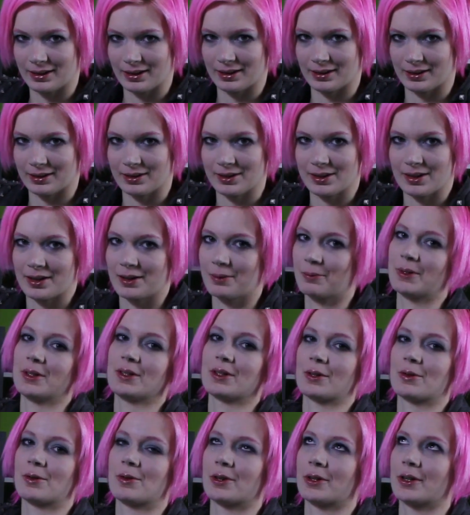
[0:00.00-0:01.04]
and I went
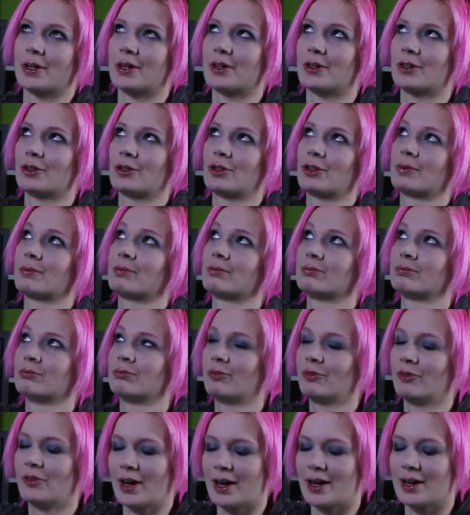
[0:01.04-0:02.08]
to Cornish
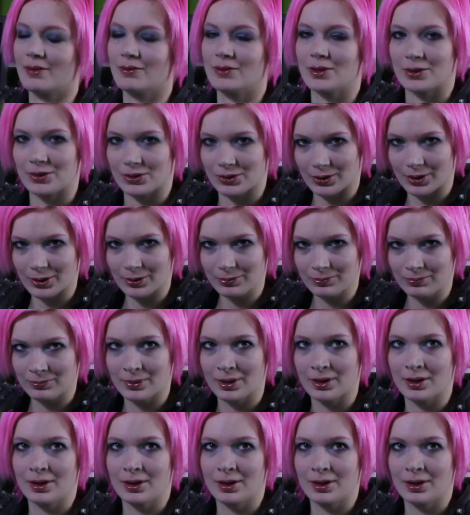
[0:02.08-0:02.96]
5 years ago.